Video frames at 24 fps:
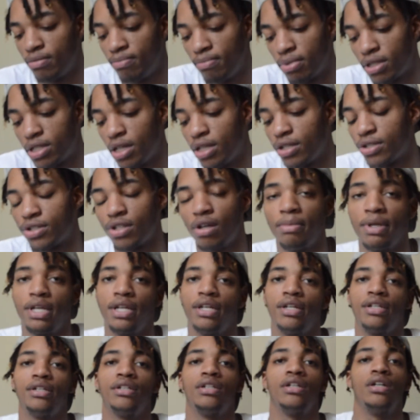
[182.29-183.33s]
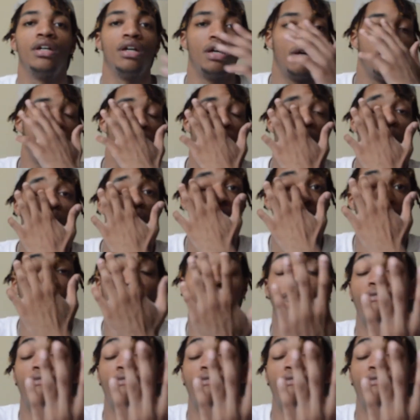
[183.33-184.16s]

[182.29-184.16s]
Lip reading: Because, I mean, people can